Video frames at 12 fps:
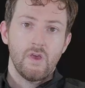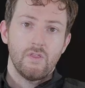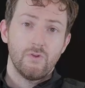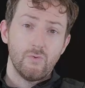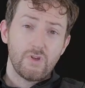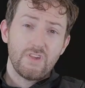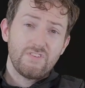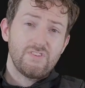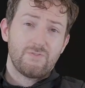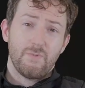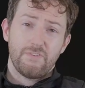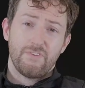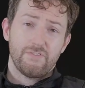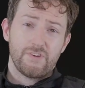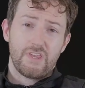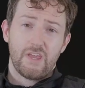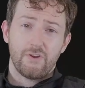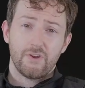The rookie's just my
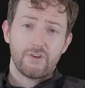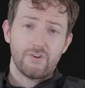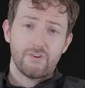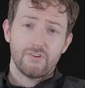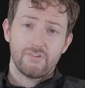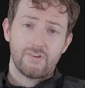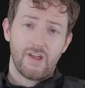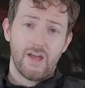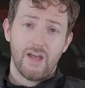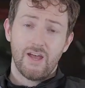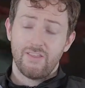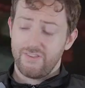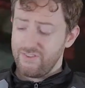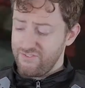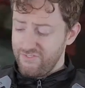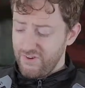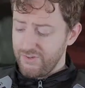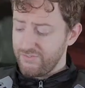favorite character. I think he's
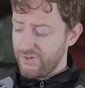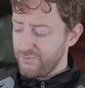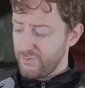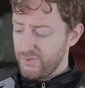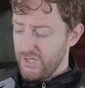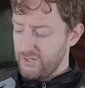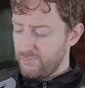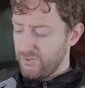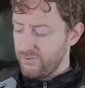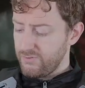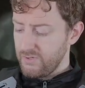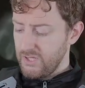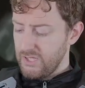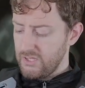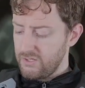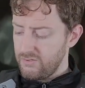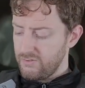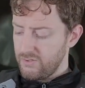very, very relatable,
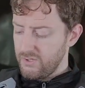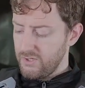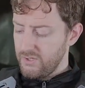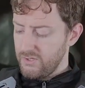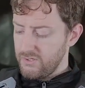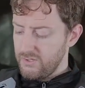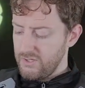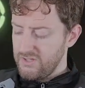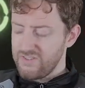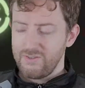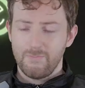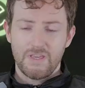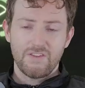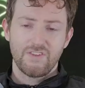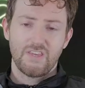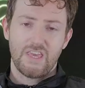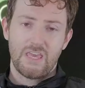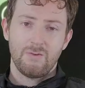and it's an
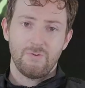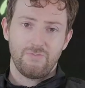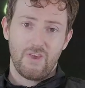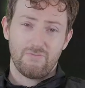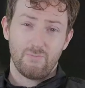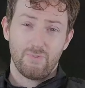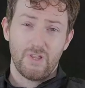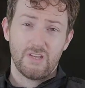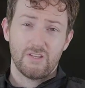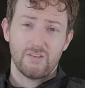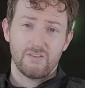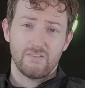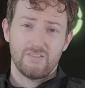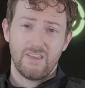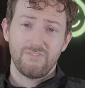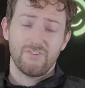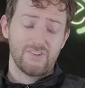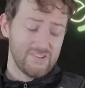amazing game if you haven't played it.
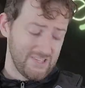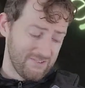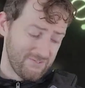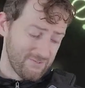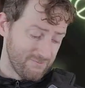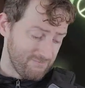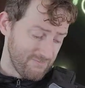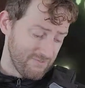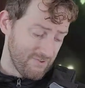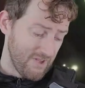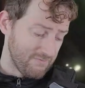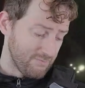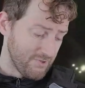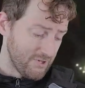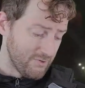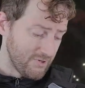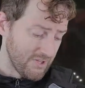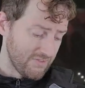Definitely, if you haven't played
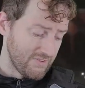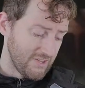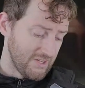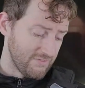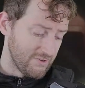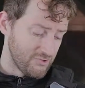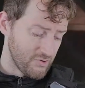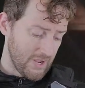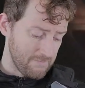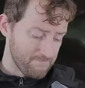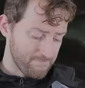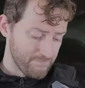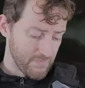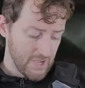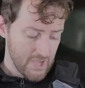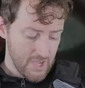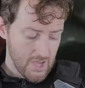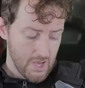ODST, give it a
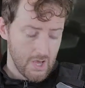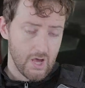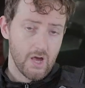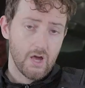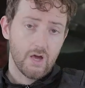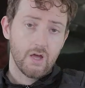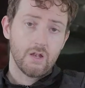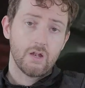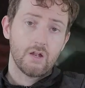try.